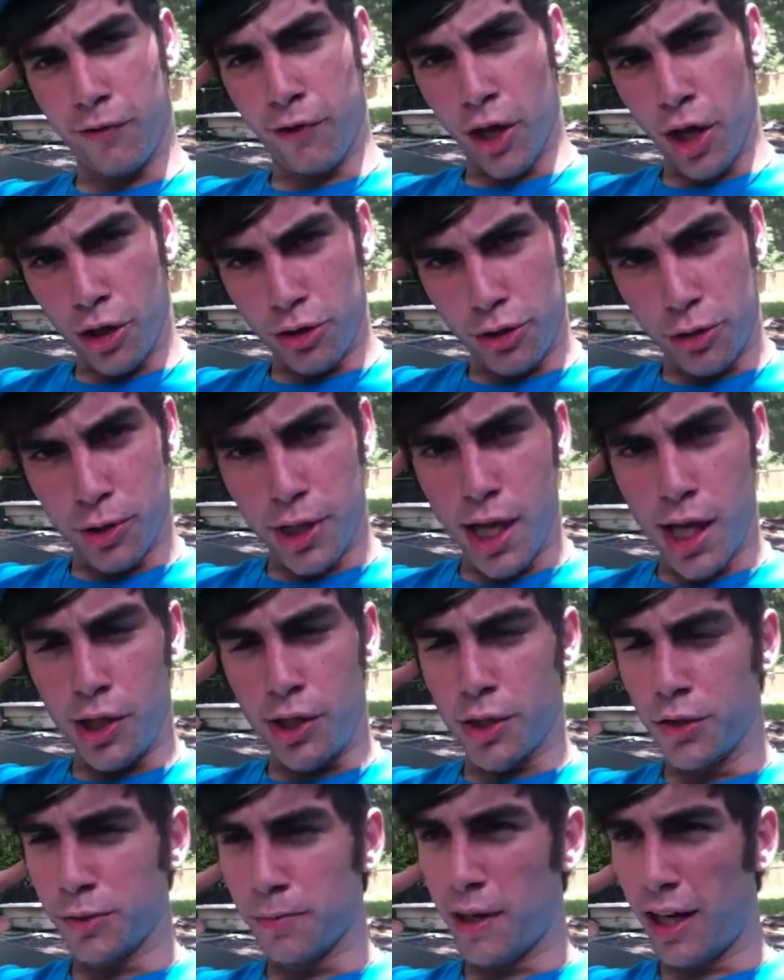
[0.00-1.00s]
face you can't
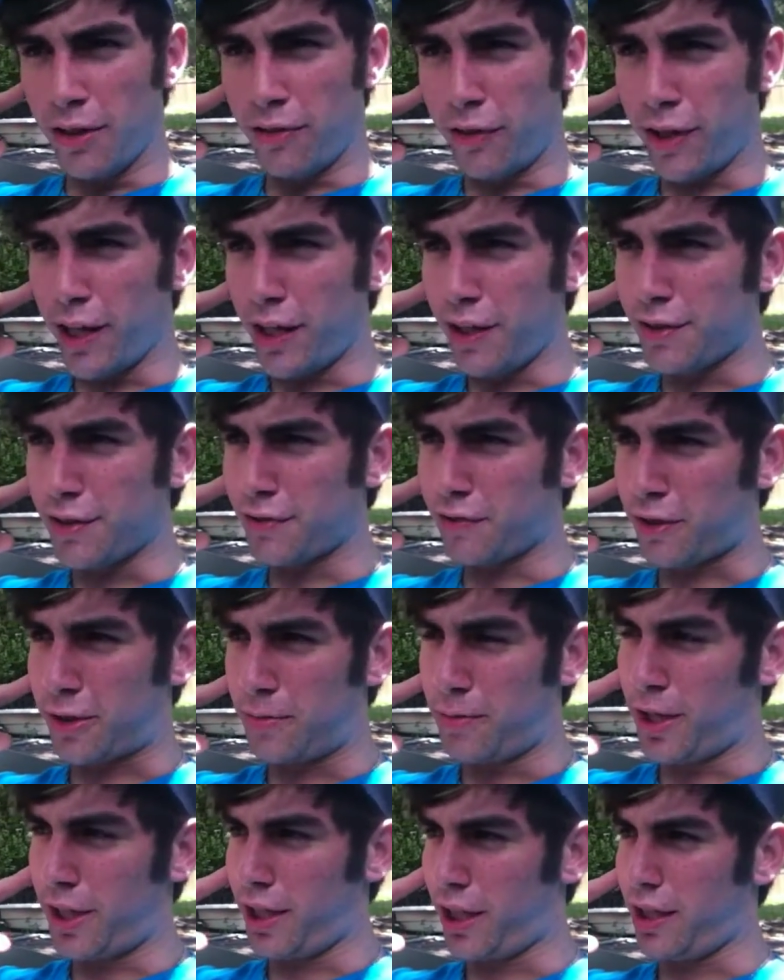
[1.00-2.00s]
use my face
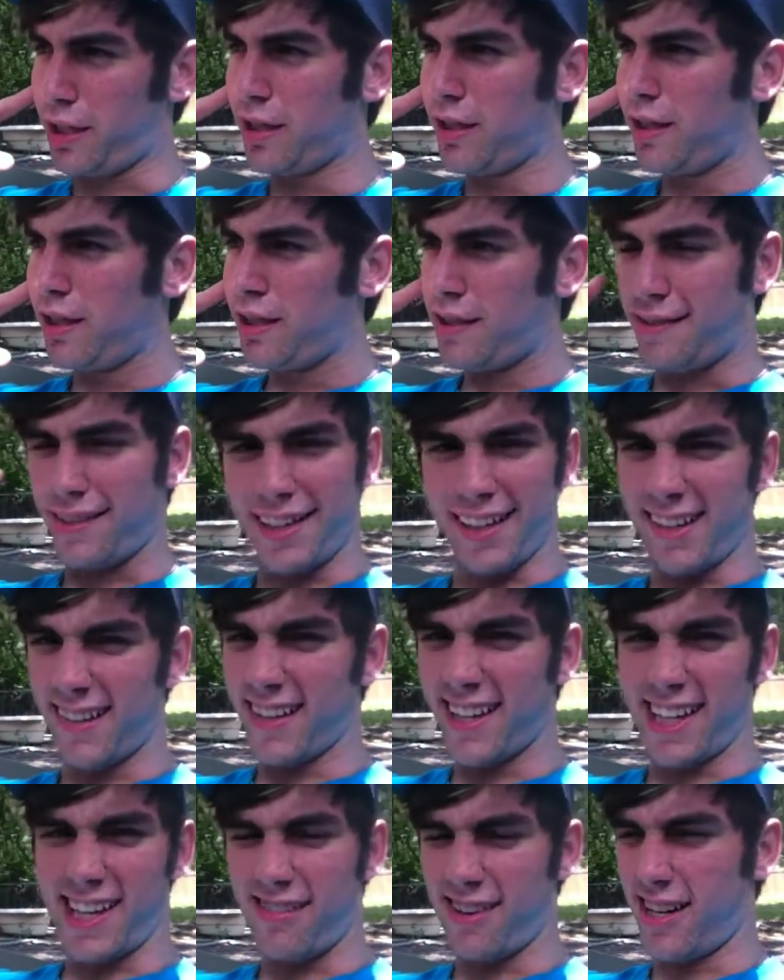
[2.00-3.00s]
for money. Like
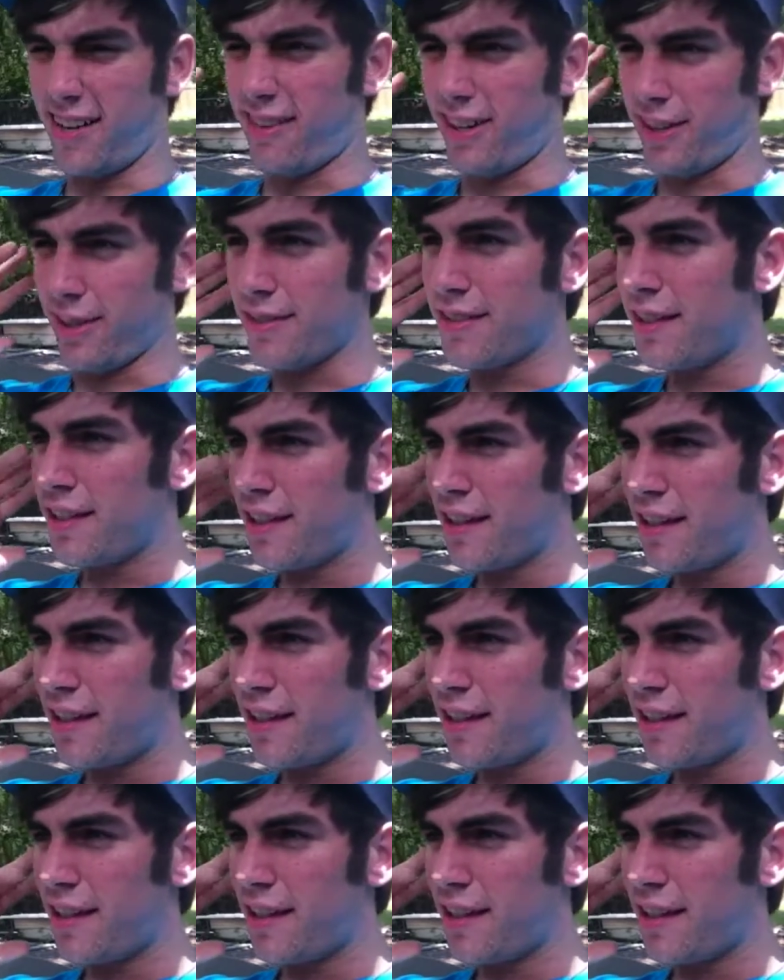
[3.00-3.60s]
okay whatever dude.